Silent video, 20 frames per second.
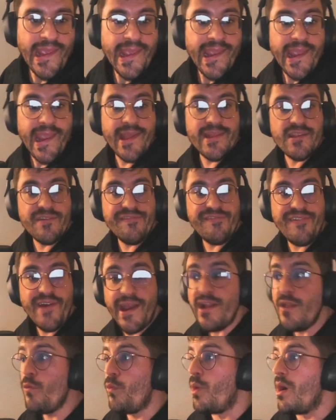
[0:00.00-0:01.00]
And the
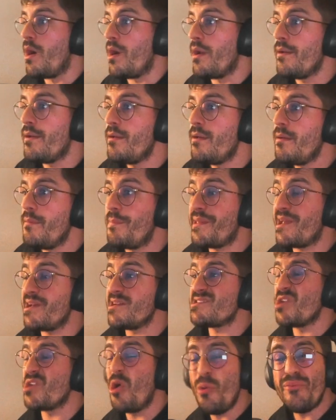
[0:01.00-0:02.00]
final one,
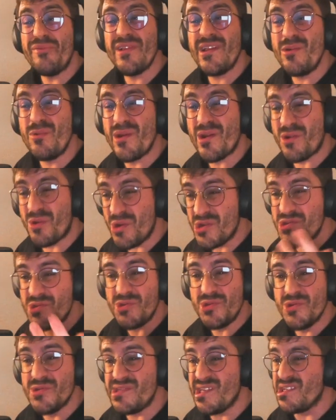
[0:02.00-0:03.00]
because hopefully we are going
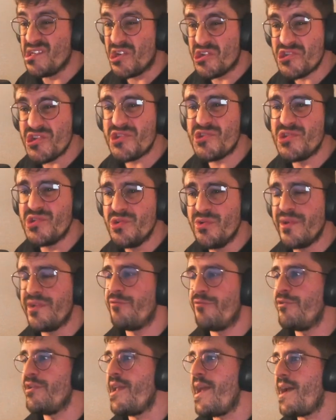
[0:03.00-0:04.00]
to use inertia 2
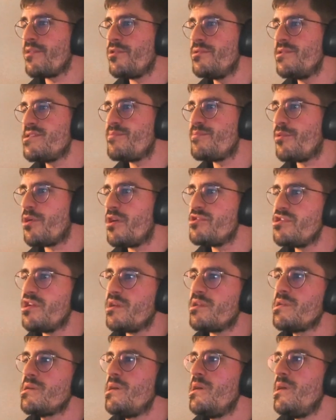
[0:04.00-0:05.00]
in React on this
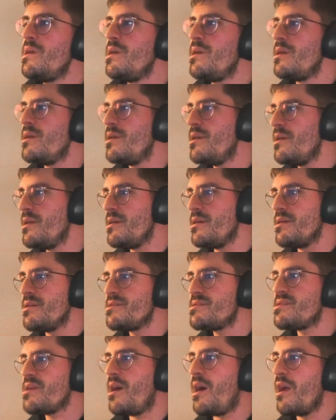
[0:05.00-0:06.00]
project,
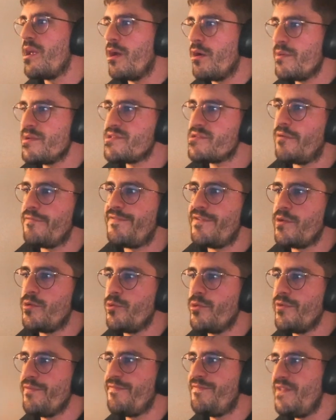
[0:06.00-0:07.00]
is I always
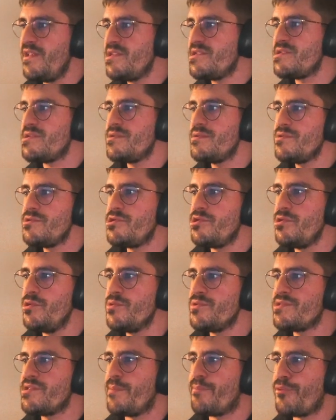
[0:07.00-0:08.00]
configure Vite to
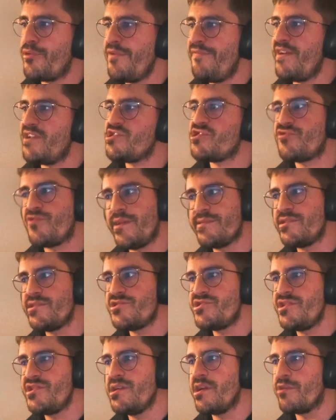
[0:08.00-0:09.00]
use the prefetch
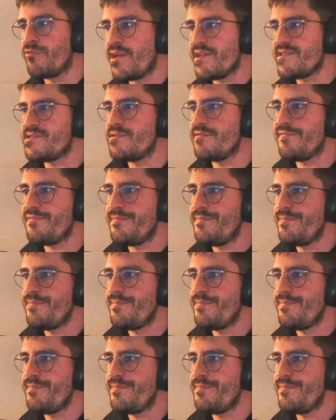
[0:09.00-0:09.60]
strategy aggressive.